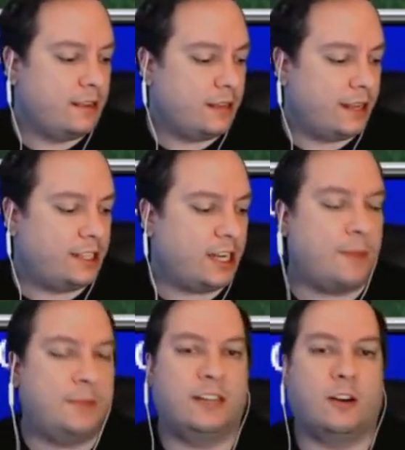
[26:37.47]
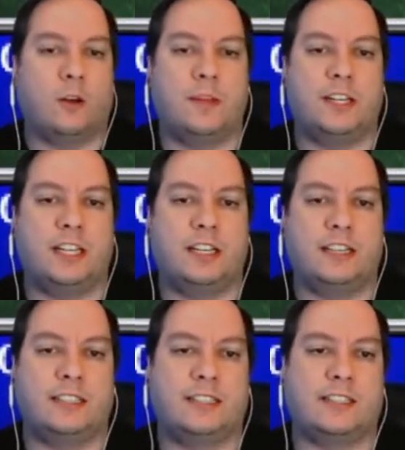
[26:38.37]
like top 10 RPG
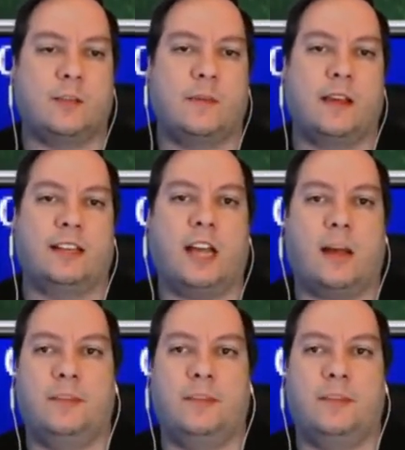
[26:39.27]
lists, they'll be like top